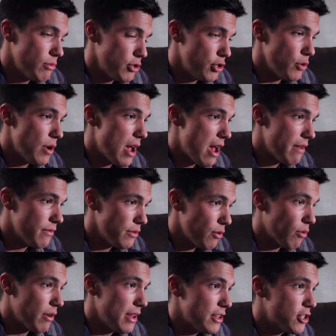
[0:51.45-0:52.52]
do have
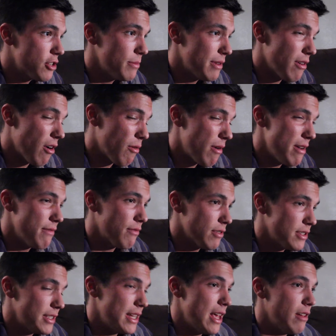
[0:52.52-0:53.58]
your instrument already for
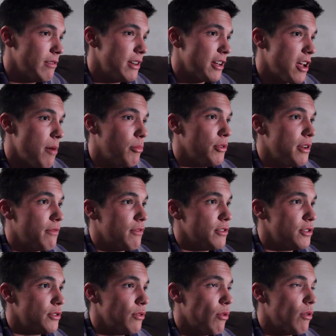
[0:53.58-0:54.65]
sale in a couple different
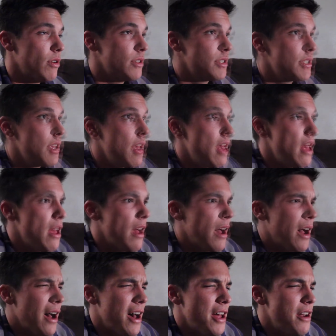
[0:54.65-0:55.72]
stores.
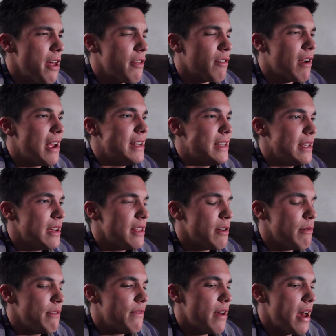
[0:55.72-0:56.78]
Another idea that
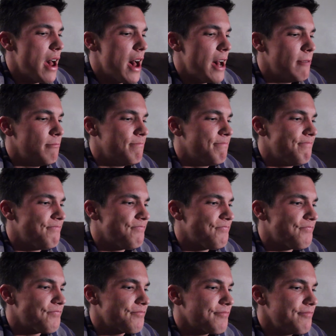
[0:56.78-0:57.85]
we've had,
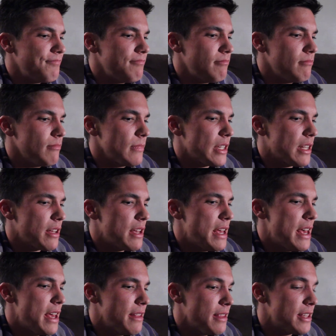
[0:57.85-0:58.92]

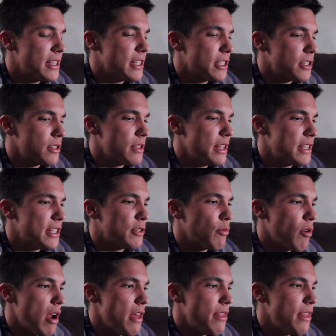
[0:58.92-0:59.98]
and this is
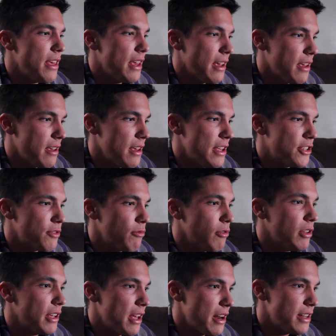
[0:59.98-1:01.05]
where I think it's
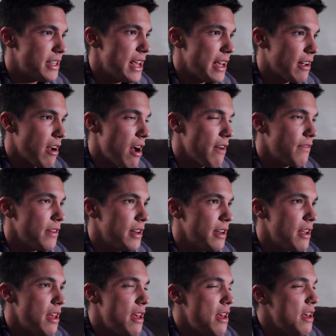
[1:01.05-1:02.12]
really going to take off,
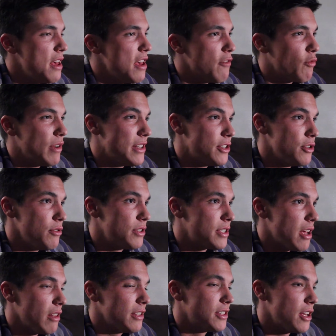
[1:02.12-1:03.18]
and if we do
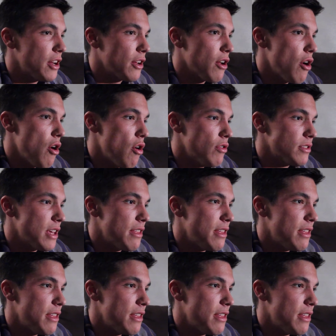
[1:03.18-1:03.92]
sell a ton of cajones, I